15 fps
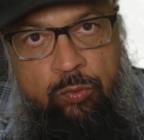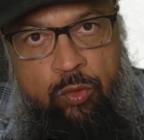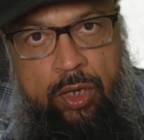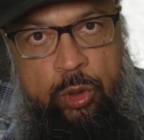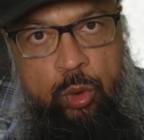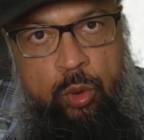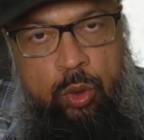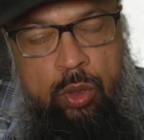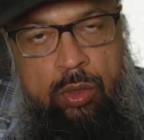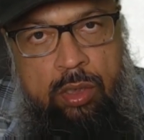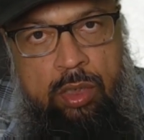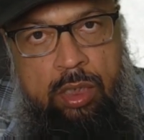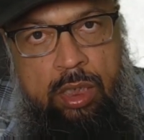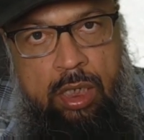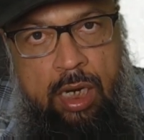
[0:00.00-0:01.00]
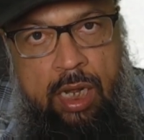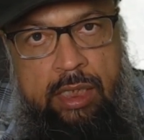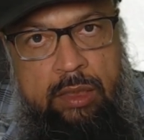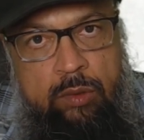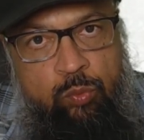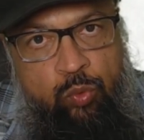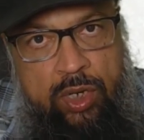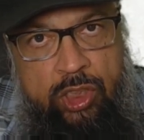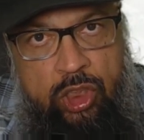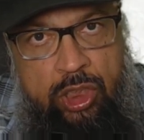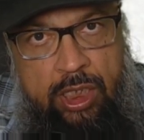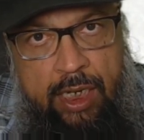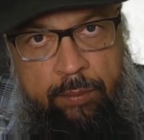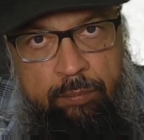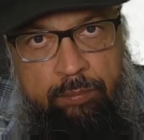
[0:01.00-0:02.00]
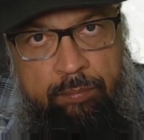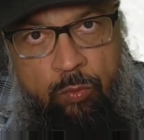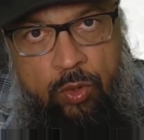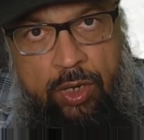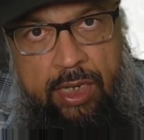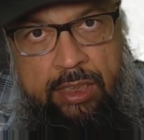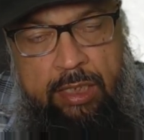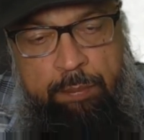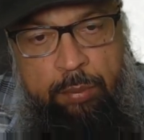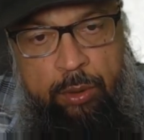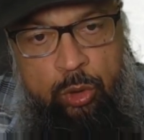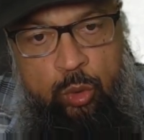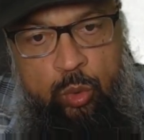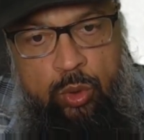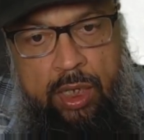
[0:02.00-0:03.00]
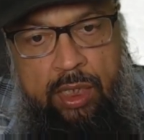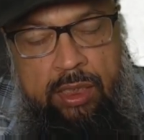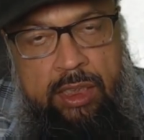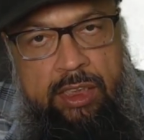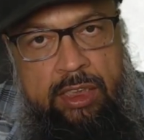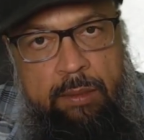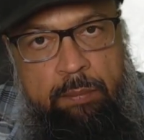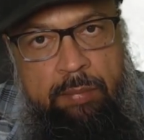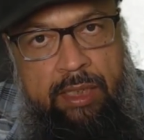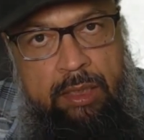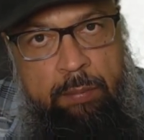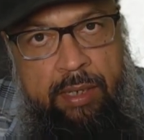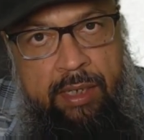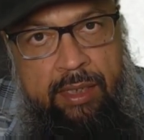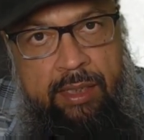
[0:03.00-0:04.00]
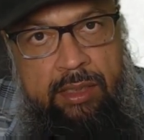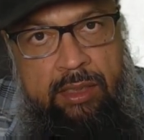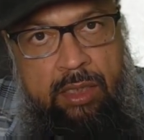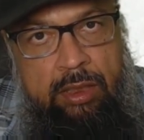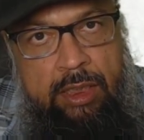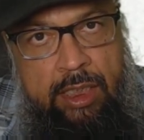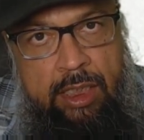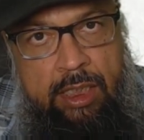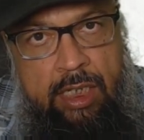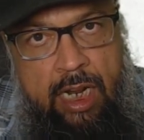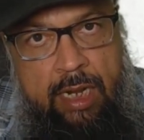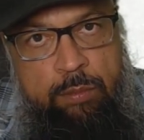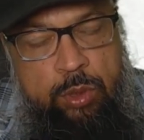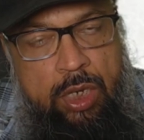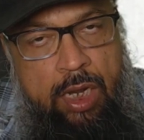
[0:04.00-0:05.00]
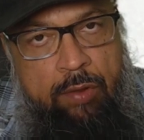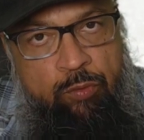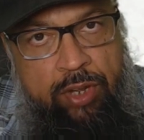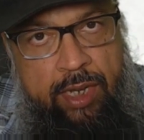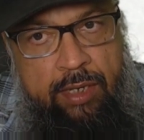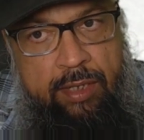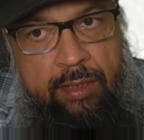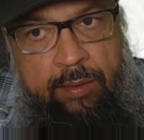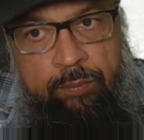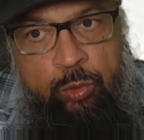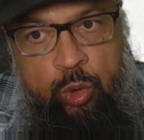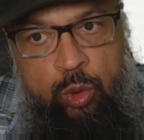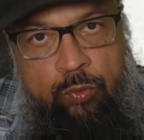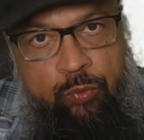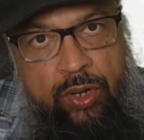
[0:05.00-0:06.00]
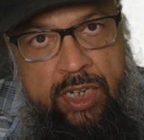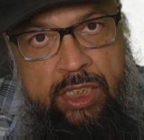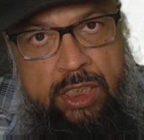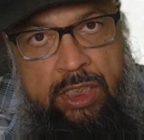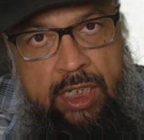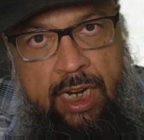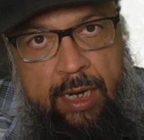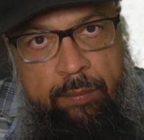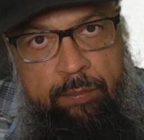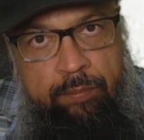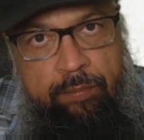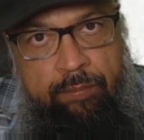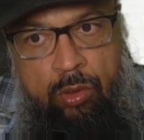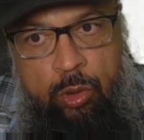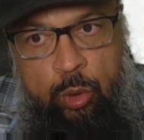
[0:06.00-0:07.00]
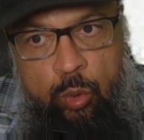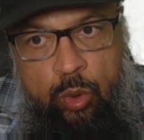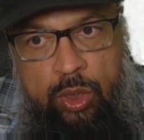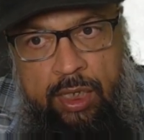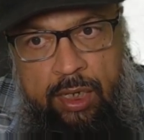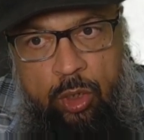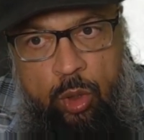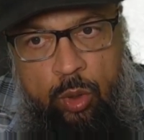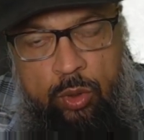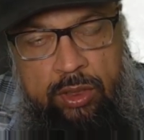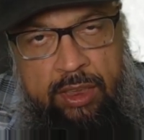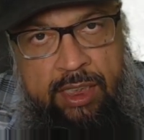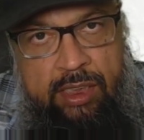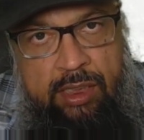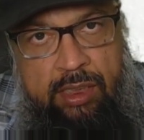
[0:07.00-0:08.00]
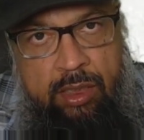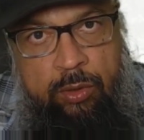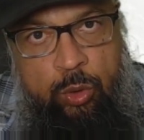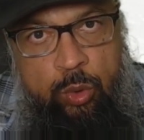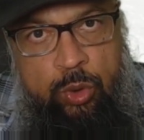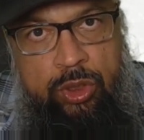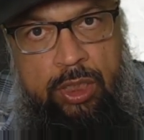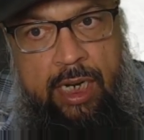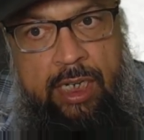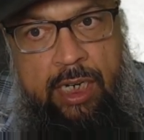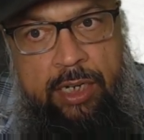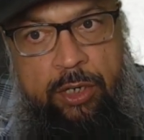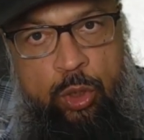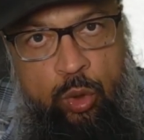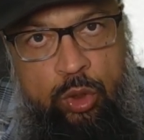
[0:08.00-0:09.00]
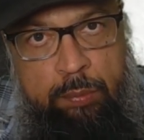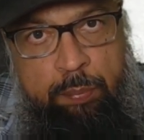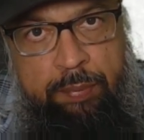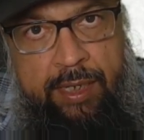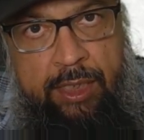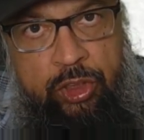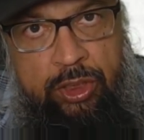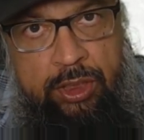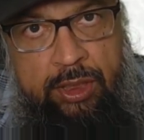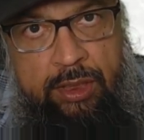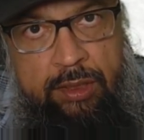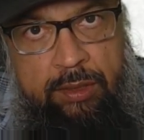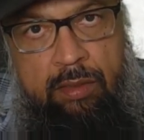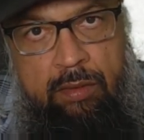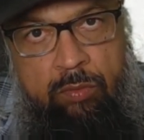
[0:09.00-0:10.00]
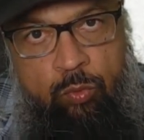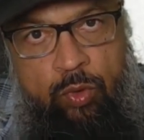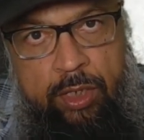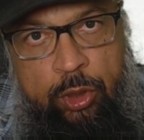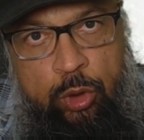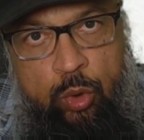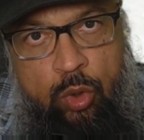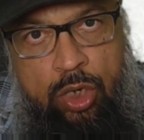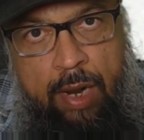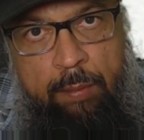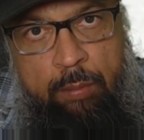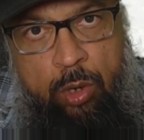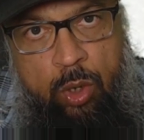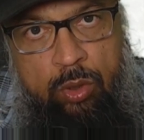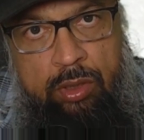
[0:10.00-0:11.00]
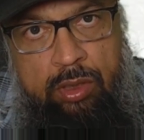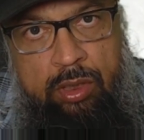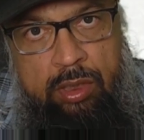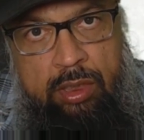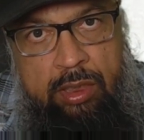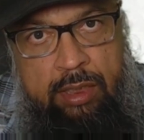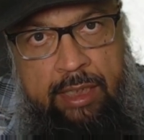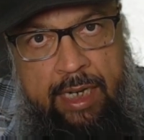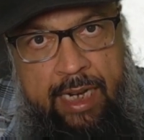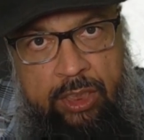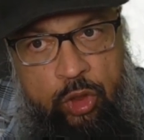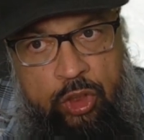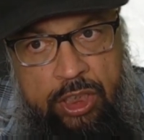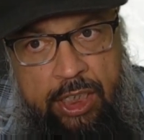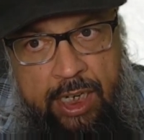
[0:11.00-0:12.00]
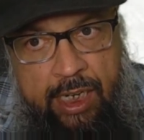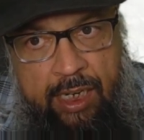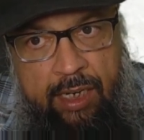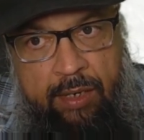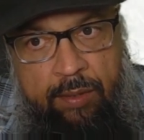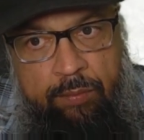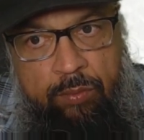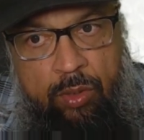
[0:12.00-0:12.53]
for your class first time. For example, you are teaching mathematics three times a week. So first time you click on this, you start a new spreadsheet. When you come on next day,